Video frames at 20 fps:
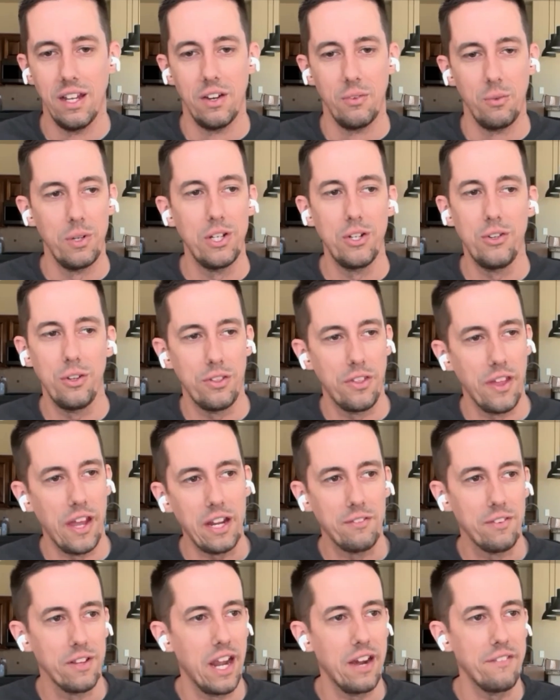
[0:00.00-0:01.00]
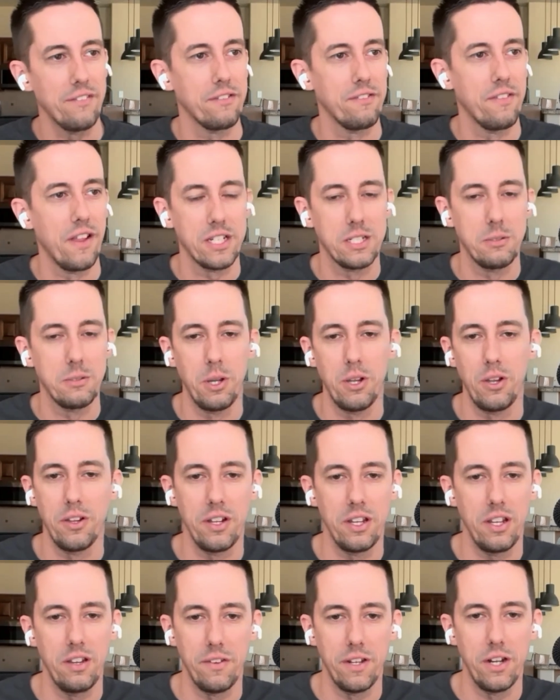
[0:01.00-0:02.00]
we do thankfully have the
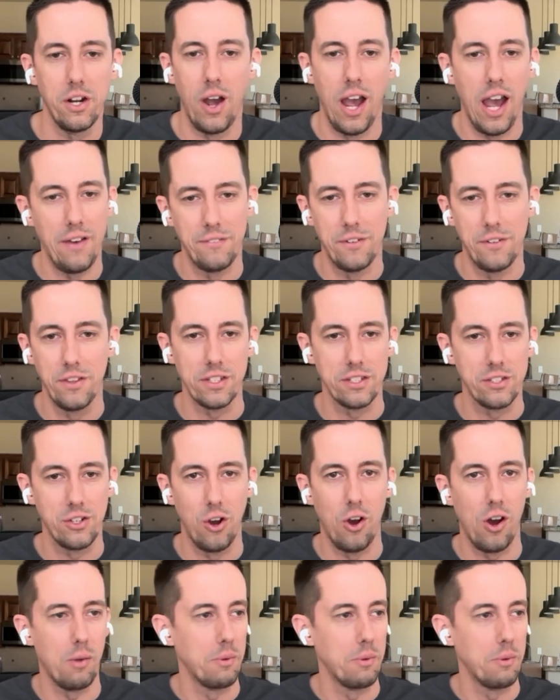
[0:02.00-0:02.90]
flexibility of, after this call,